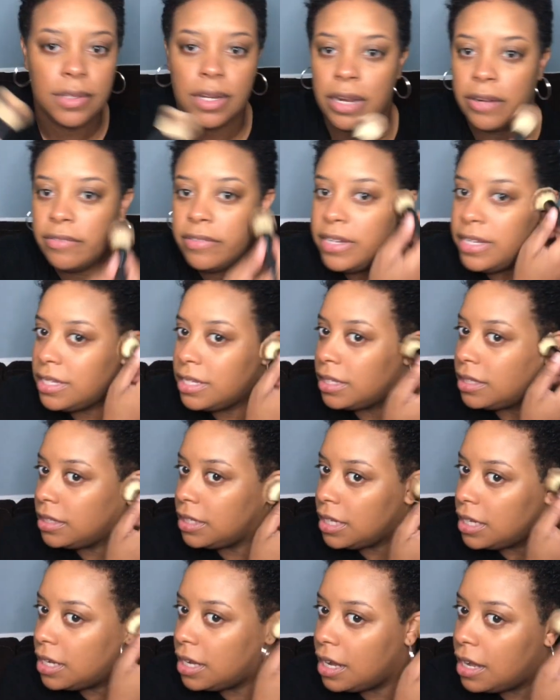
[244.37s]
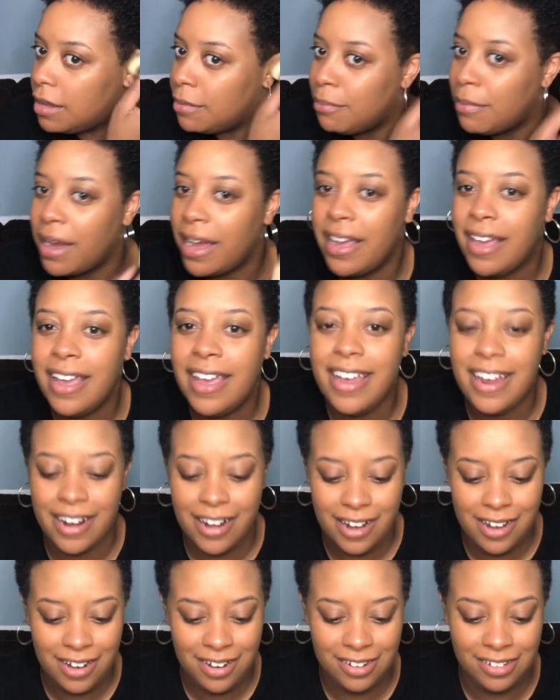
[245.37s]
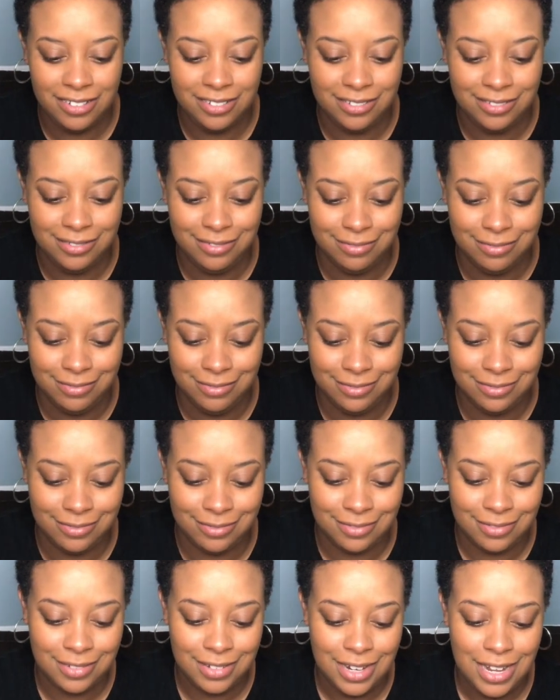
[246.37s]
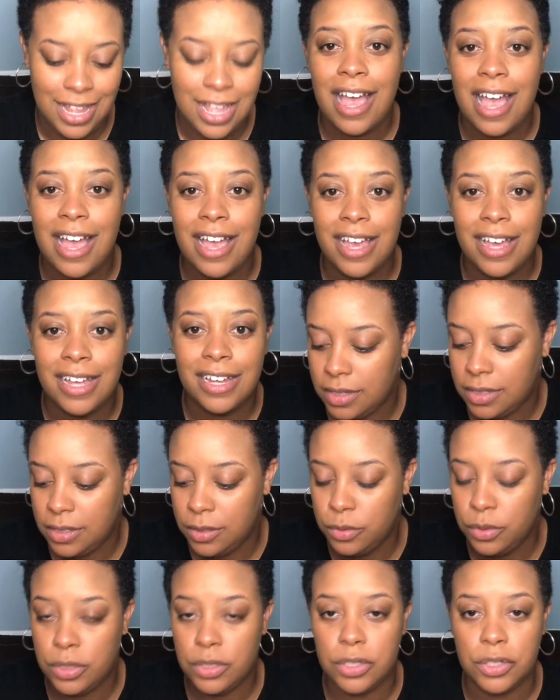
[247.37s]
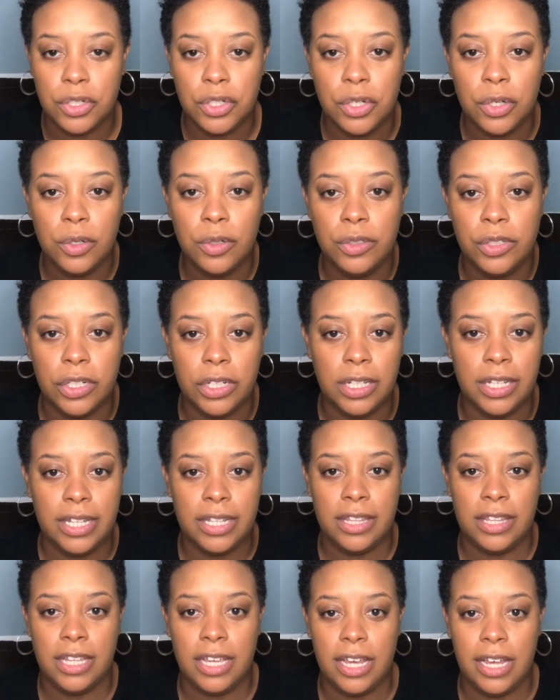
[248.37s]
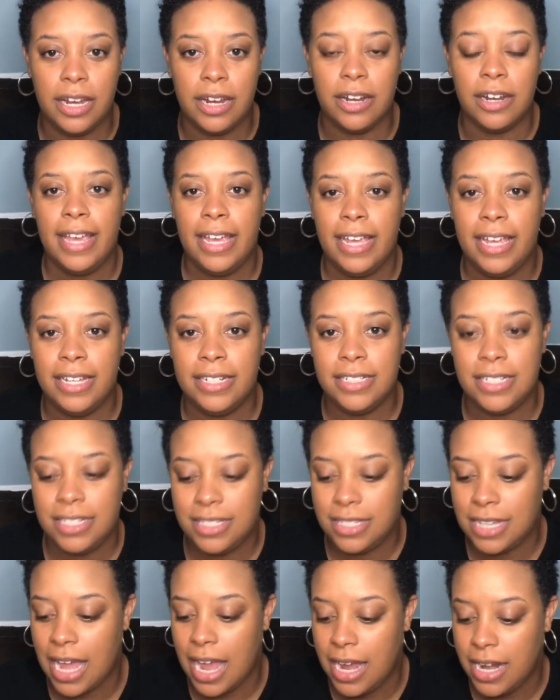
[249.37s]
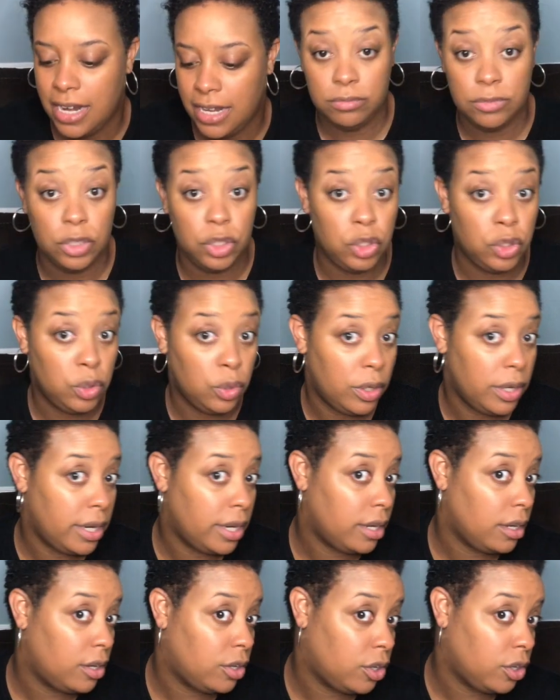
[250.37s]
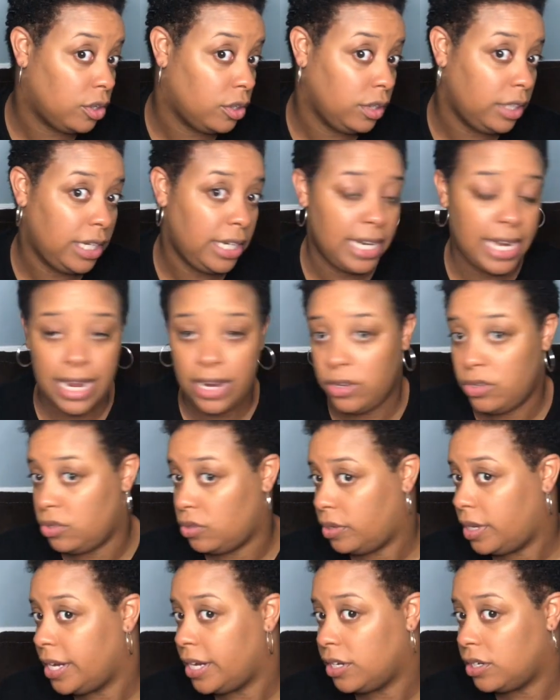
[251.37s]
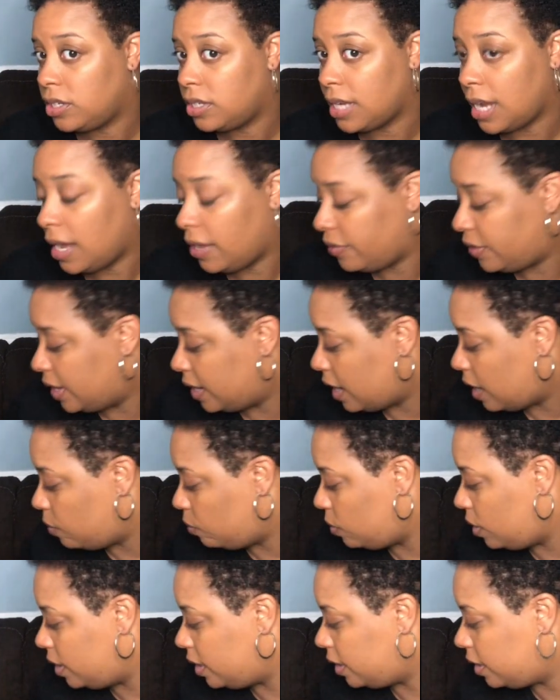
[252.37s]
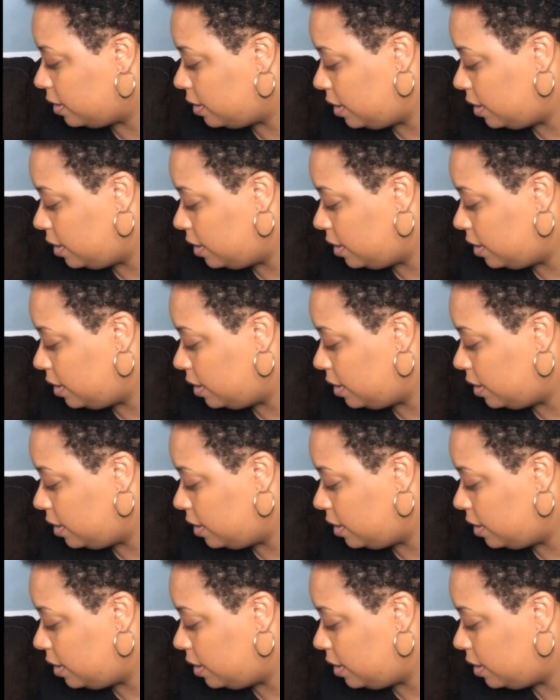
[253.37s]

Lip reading: I recently cut my hair. I had close to shoulder length hair and decided a short, curly, natural hairstyle that I wanted.